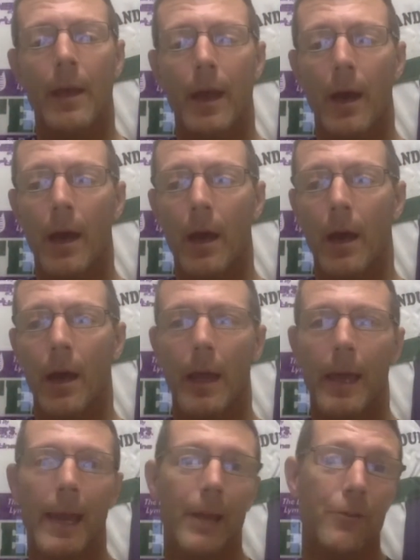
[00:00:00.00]

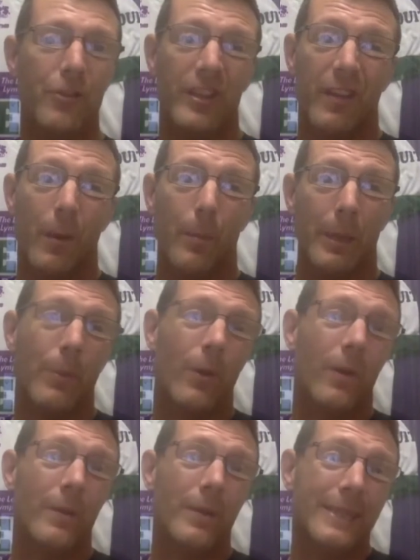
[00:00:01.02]
And I usually tell
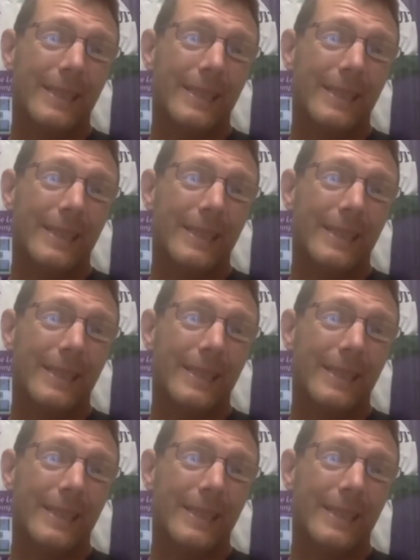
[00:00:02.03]
people,